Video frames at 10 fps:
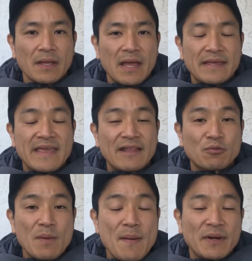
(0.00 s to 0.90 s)
I can't
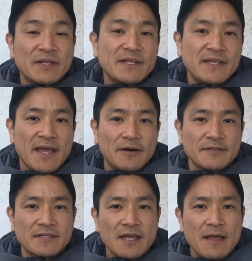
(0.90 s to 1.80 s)
remember the
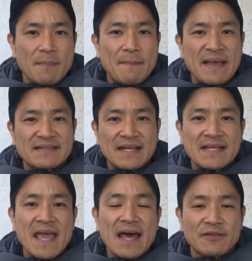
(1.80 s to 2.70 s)
details, but basically
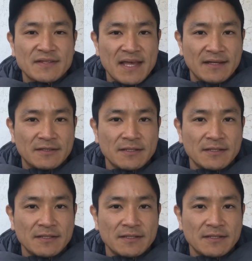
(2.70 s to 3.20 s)
the ad said,